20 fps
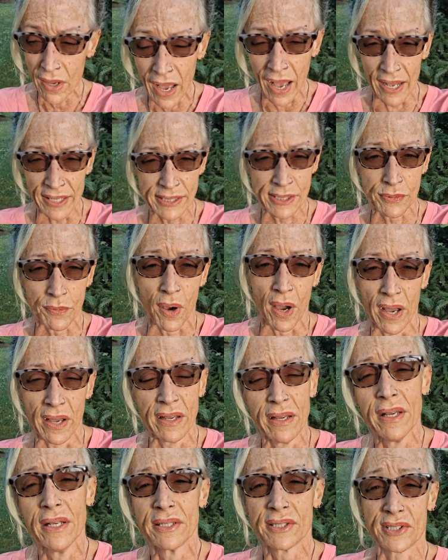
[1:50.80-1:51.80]
Hence why
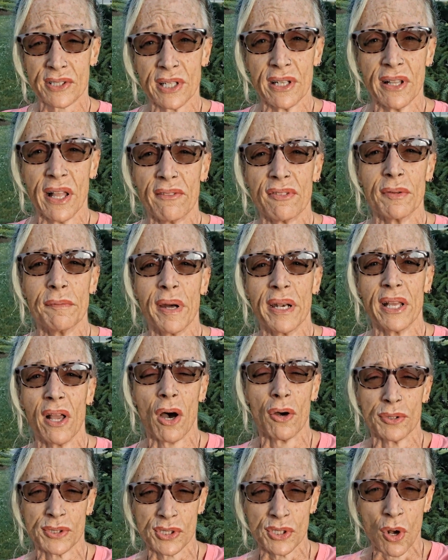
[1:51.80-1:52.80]
still everybody
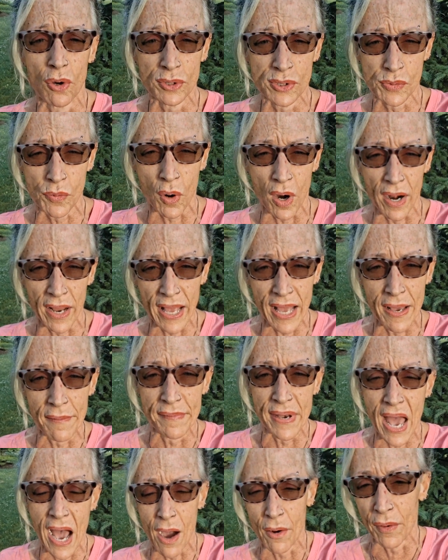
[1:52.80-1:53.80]
always knows where I am
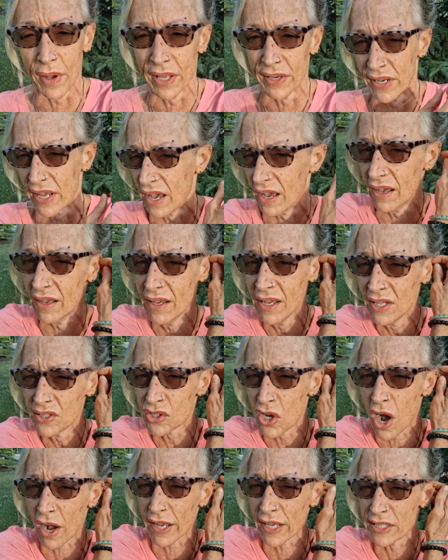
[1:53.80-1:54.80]
now and
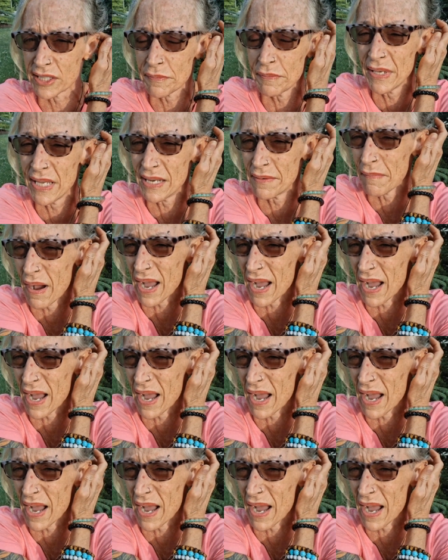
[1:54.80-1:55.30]
talking to me in